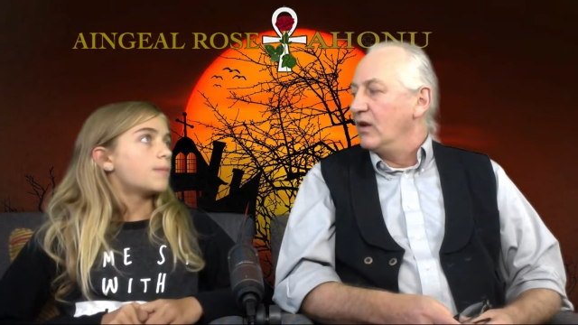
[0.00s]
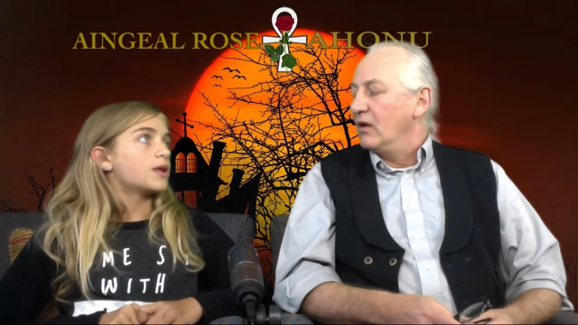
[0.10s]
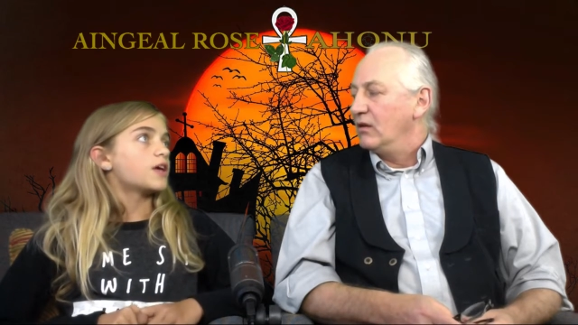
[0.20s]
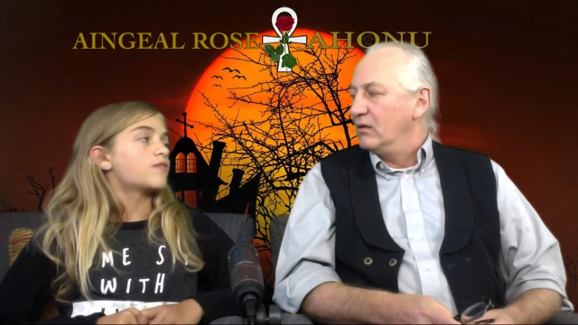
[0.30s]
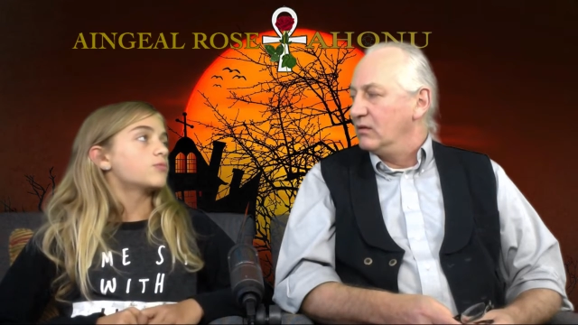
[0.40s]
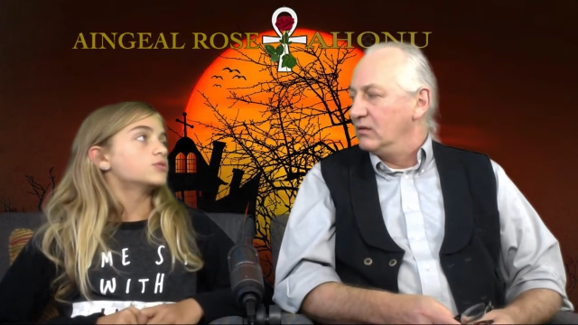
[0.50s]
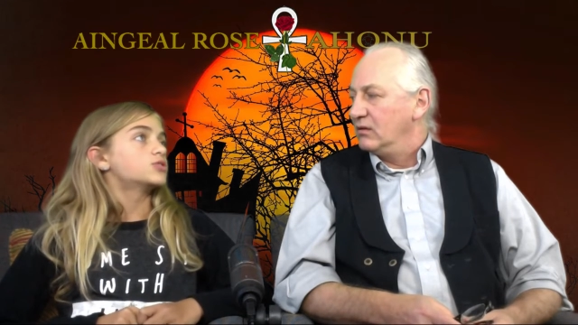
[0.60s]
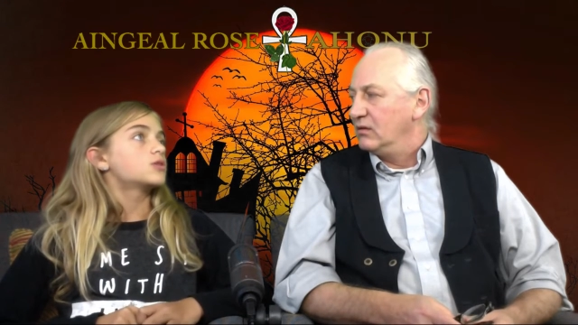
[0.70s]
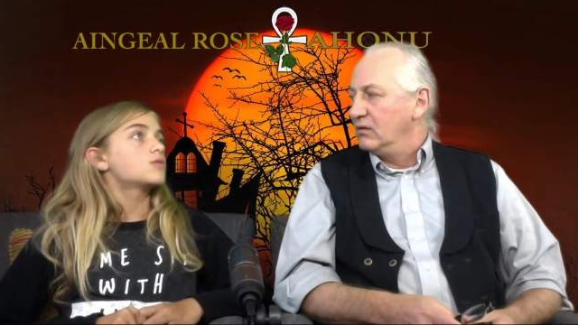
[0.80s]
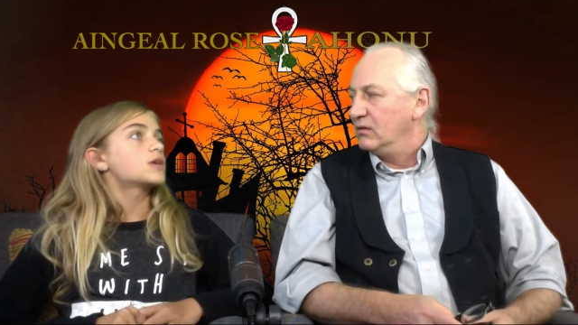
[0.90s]
Speaker 1: But if it
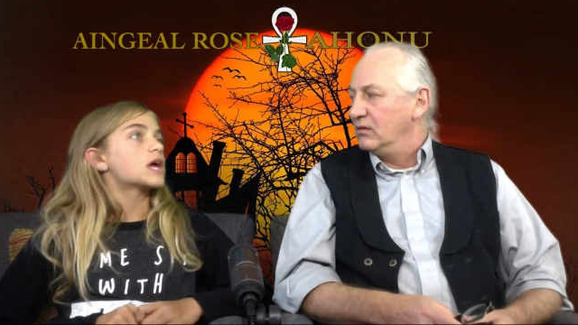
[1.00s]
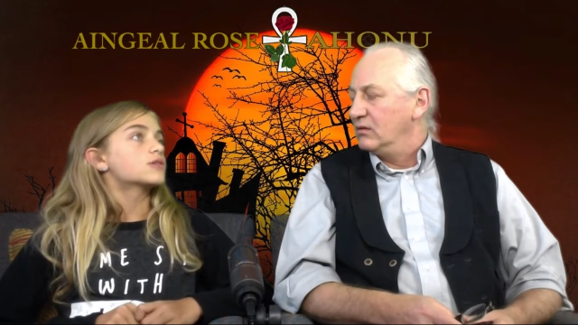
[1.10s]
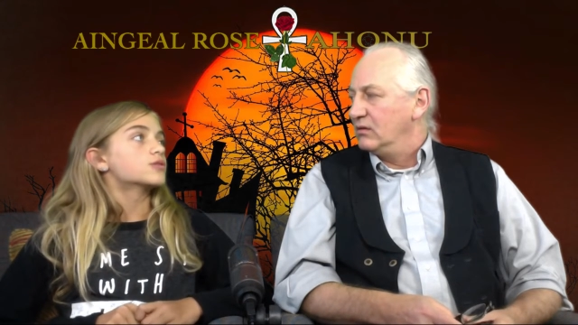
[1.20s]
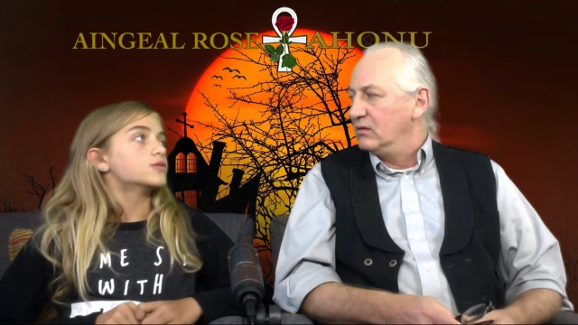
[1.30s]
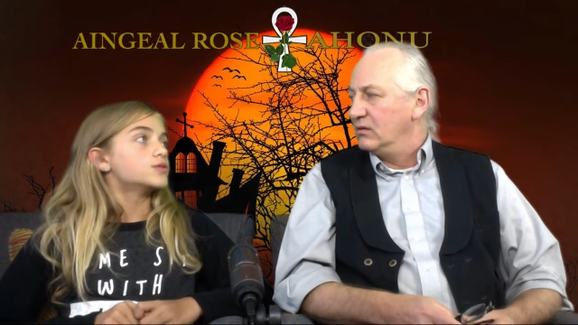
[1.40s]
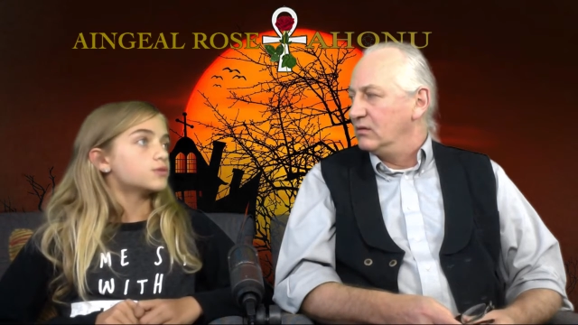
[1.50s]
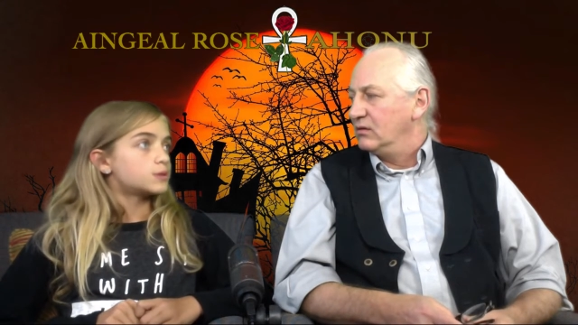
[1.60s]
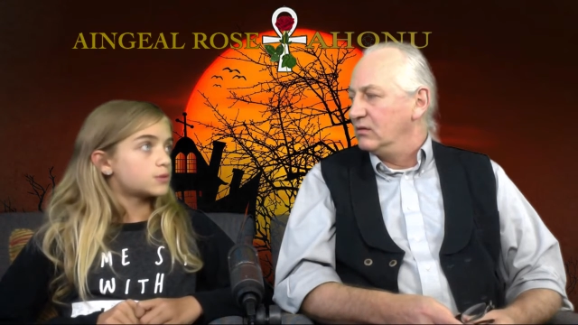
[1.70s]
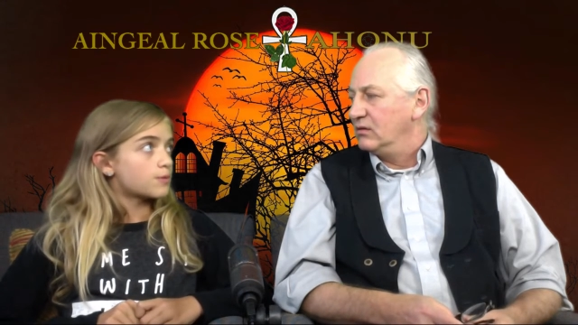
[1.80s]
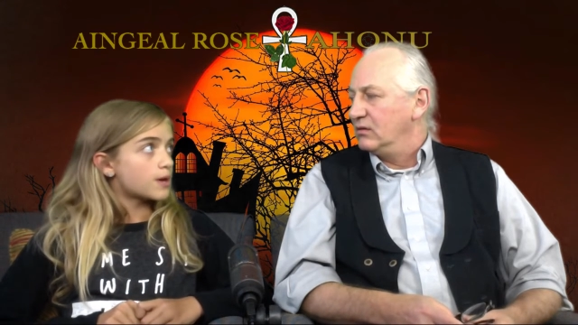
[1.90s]
was slowly
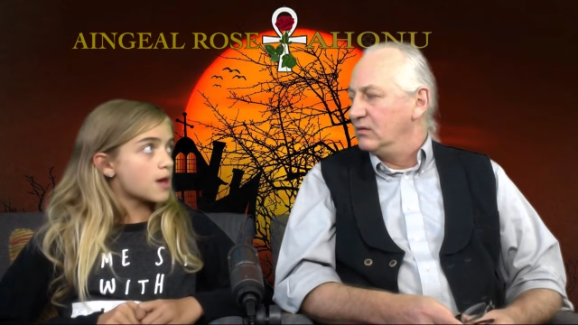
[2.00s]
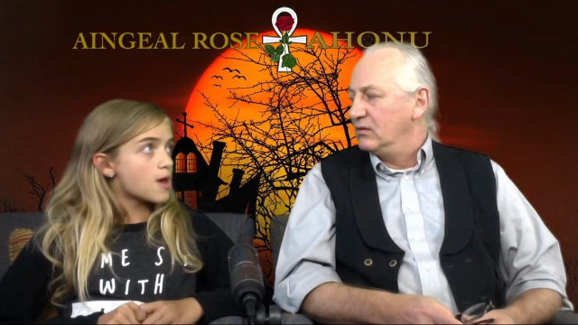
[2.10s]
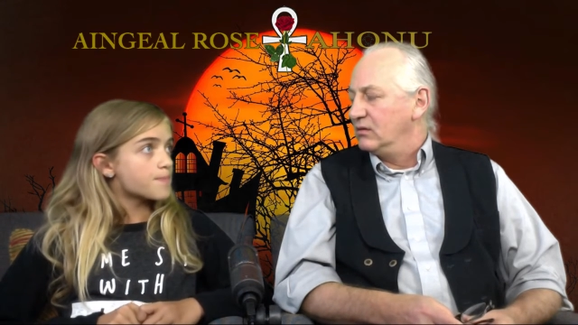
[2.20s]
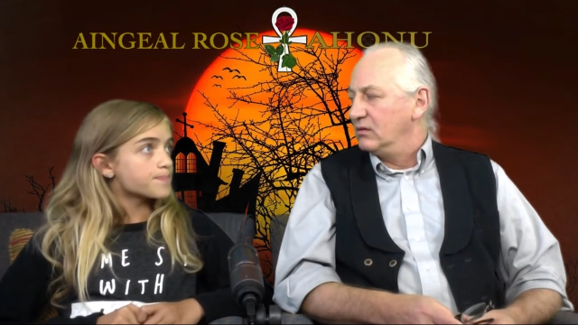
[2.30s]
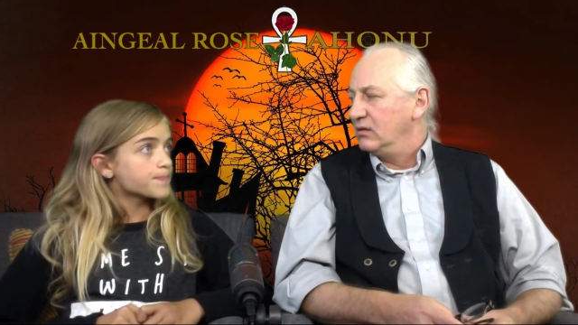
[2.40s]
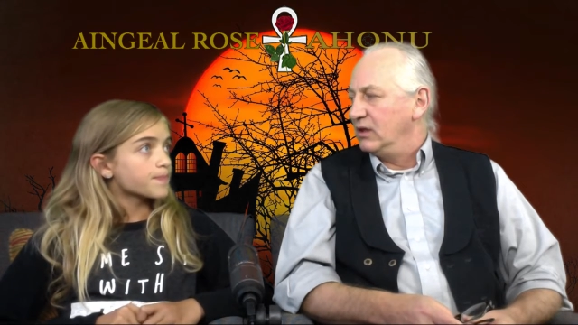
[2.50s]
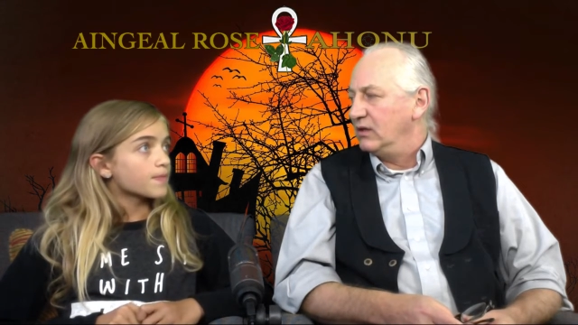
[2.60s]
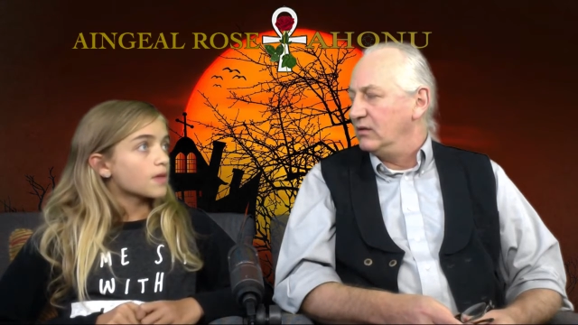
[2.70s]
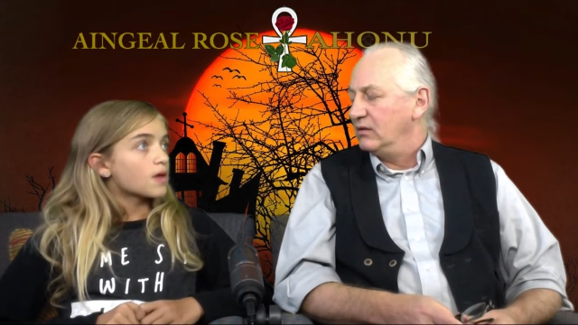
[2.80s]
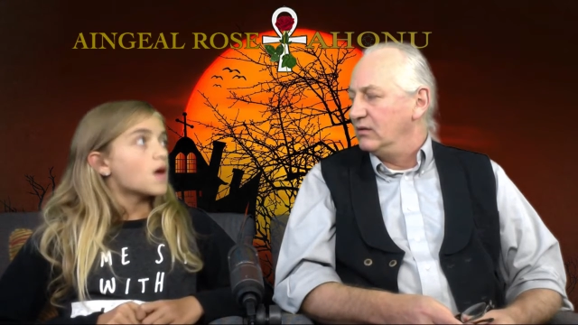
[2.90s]
introduced to it,
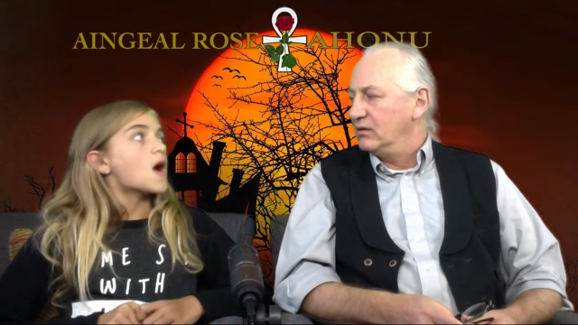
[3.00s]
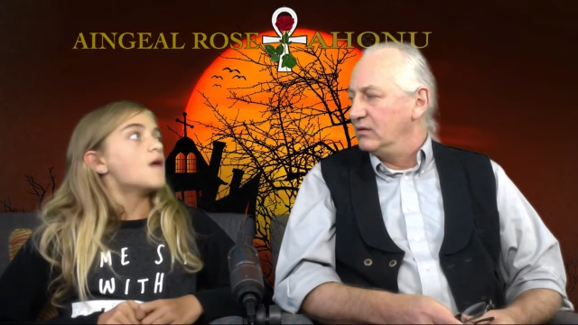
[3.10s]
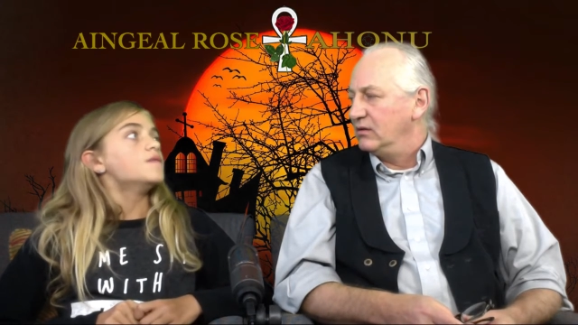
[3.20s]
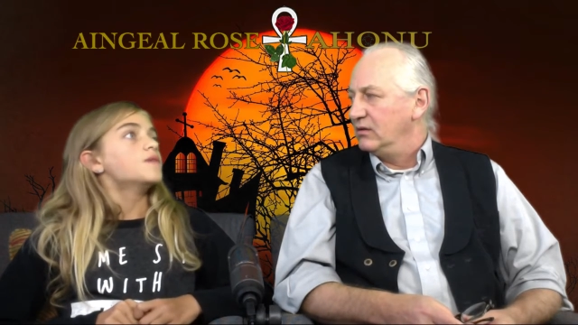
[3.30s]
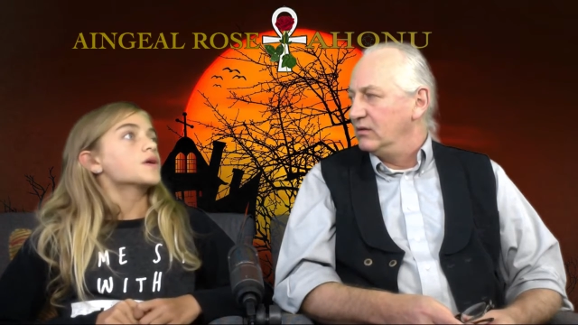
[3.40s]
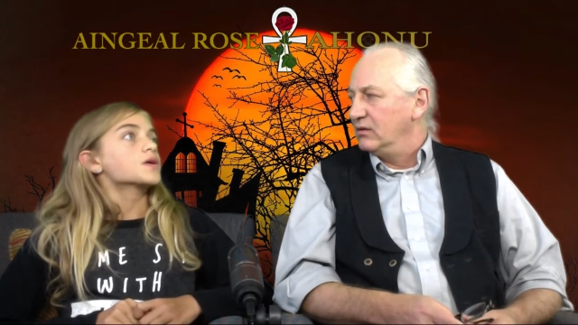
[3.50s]
yeah and